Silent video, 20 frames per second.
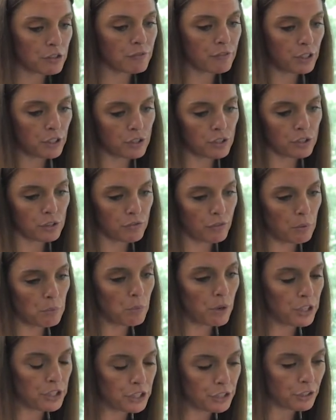versus from
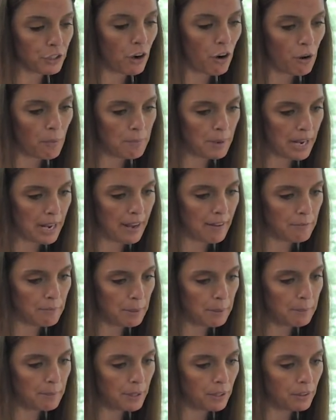when your home may have
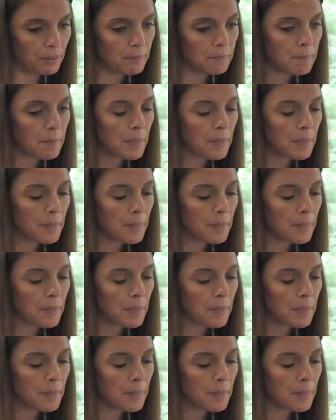been built.